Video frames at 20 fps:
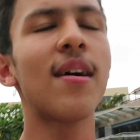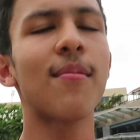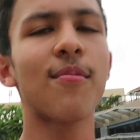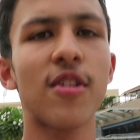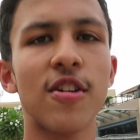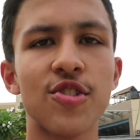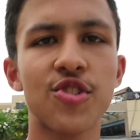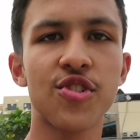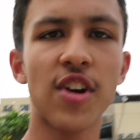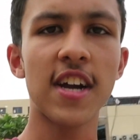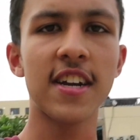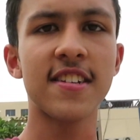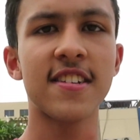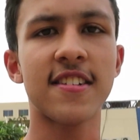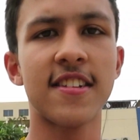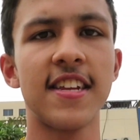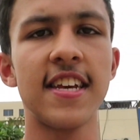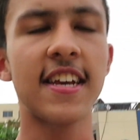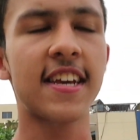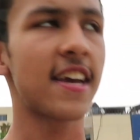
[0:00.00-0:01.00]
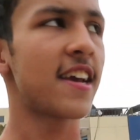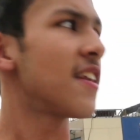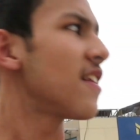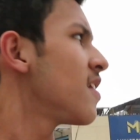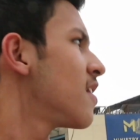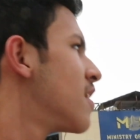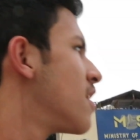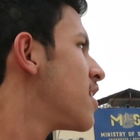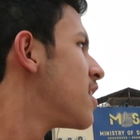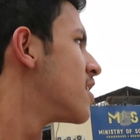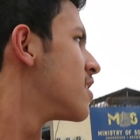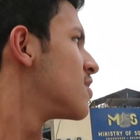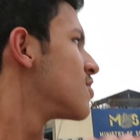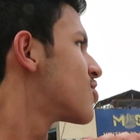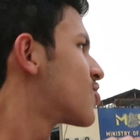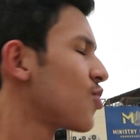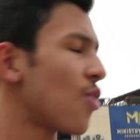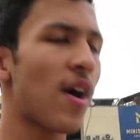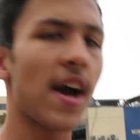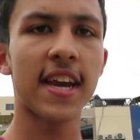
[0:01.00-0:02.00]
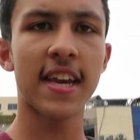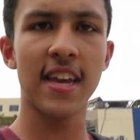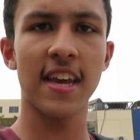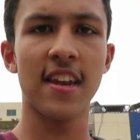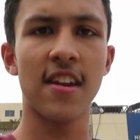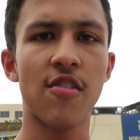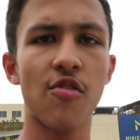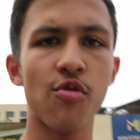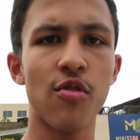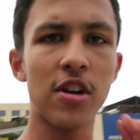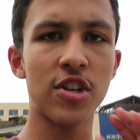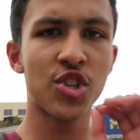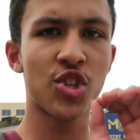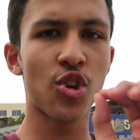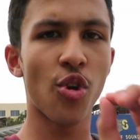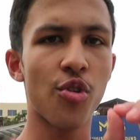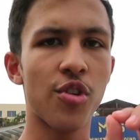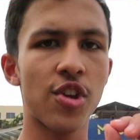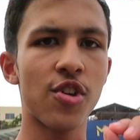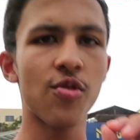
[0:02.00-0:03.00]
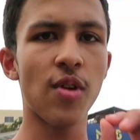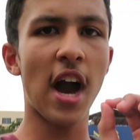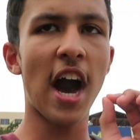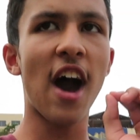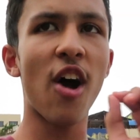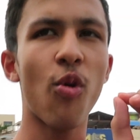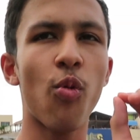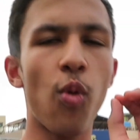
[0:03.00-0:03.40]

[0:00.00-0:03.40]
I'm gonna try and sneak in so I can show you how